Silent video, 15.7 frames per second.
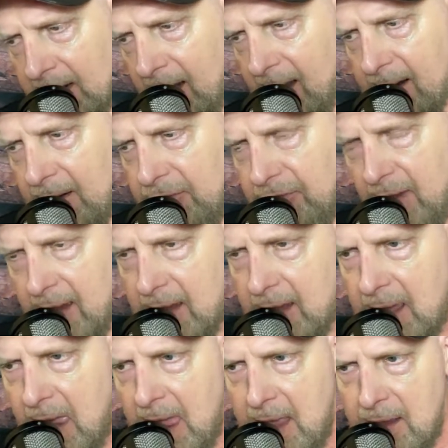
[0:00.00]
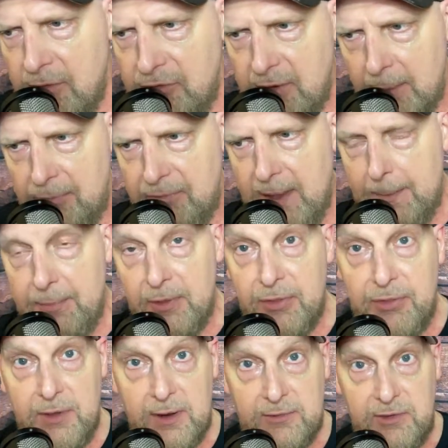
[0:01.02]
like I say, September
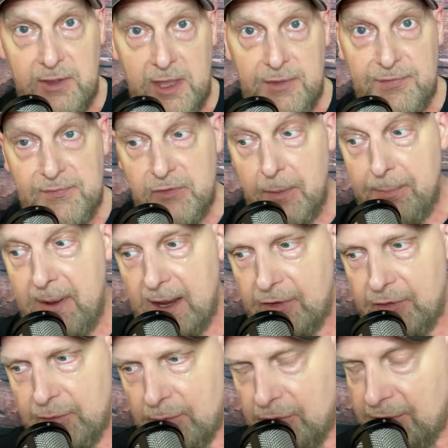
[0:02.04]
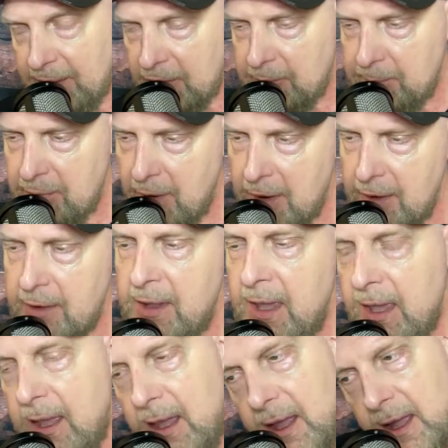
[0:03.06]
30th for the Pixel 6 Pro.
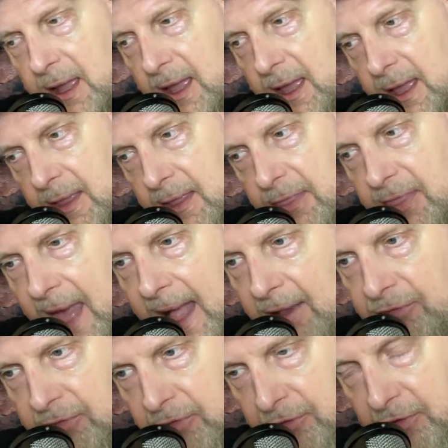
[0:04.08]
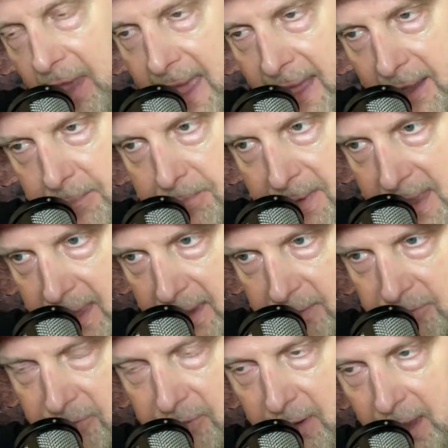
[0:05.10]
That's the tech
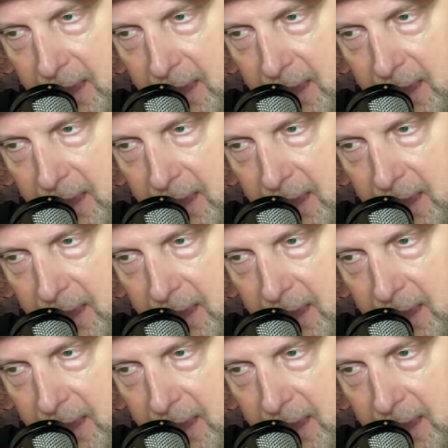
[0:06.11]
bit.